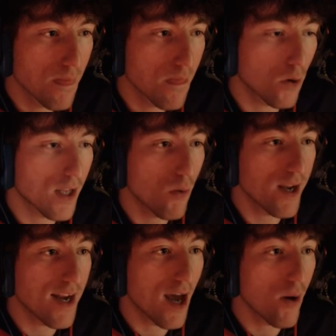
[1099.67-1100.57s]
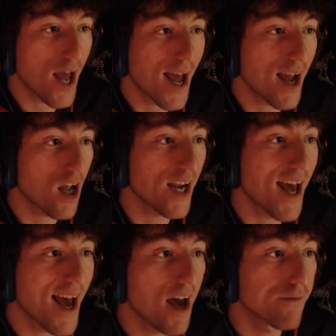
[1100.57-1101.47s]
Okay, wait, now I kind of
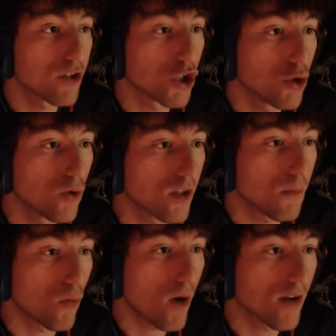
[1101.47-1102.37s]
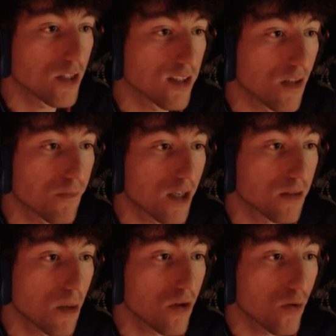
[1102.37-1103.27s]
have to juke them around and stuff, because
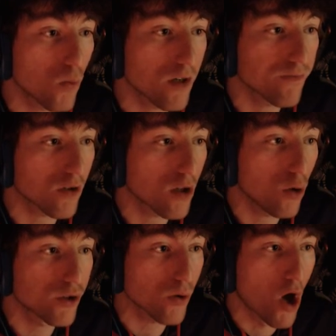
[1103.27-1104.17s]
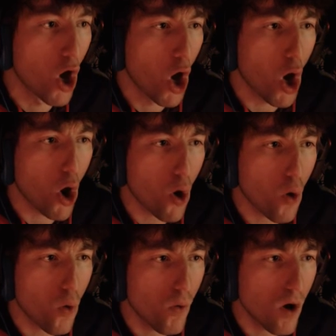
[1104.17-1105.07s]
maybe they're, what if they're close to...
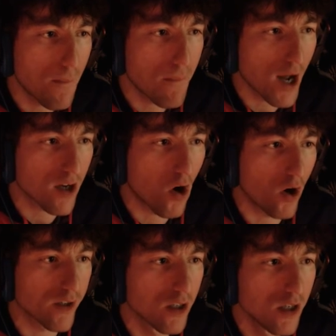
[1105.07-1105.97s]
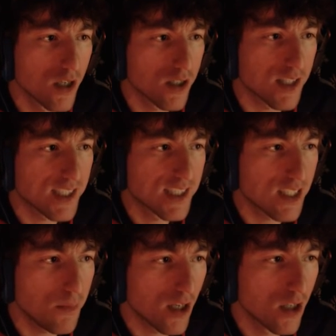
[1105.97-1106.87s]
Oh, my God. Did he see
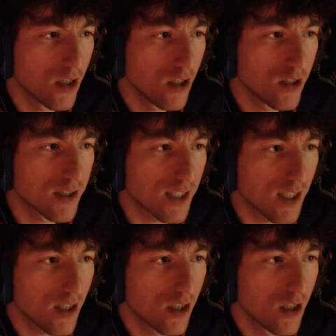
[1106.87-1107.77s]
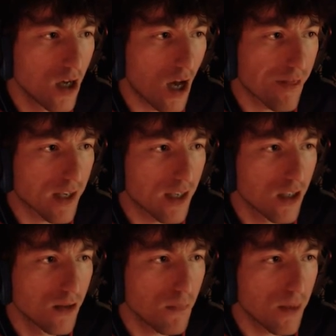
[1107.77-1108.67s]
me? Did he? I think he...
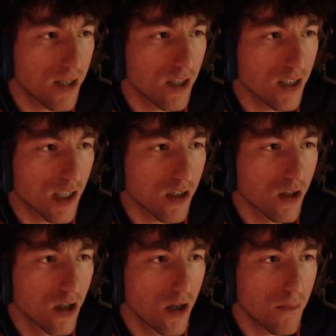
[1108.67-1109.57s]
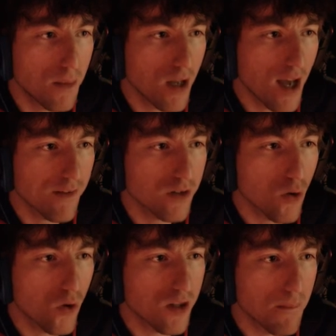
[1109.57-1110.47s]
Maybe he did? Maybe I have to
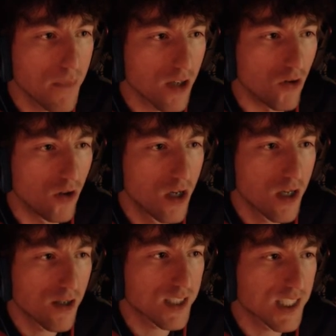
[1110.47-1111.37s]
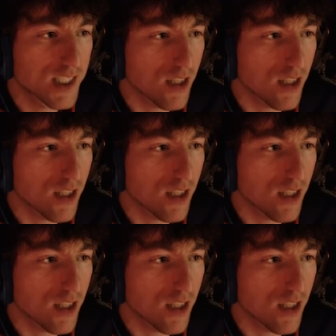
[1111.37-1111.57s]
go in the middle, because it's...